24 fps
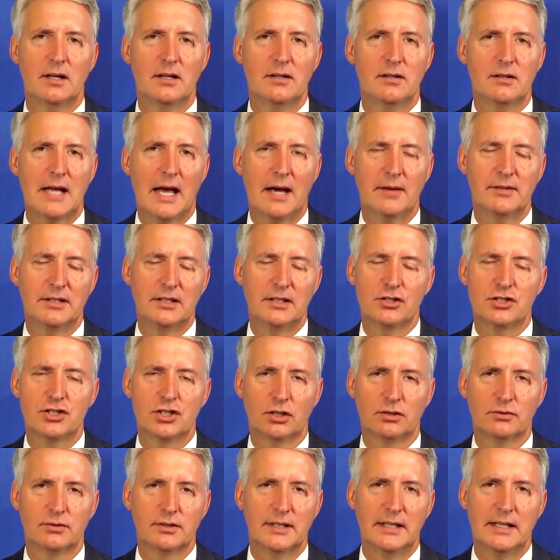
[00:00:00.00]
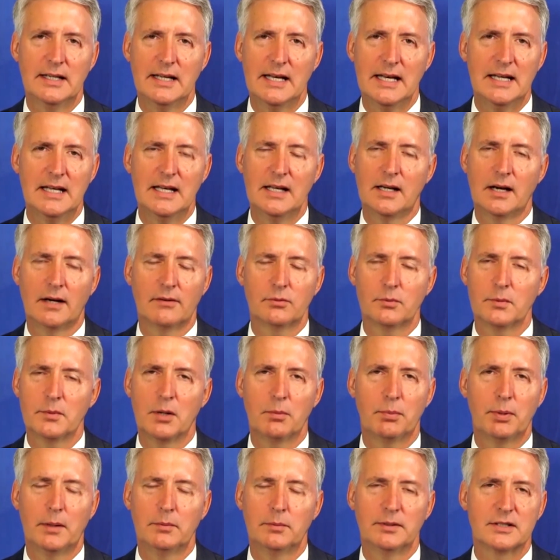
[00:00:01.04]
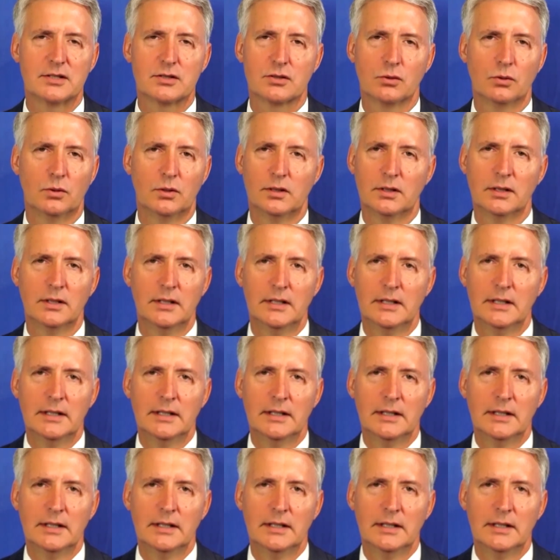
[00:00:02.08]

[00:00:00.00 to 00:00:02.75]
having their children in any government or public school.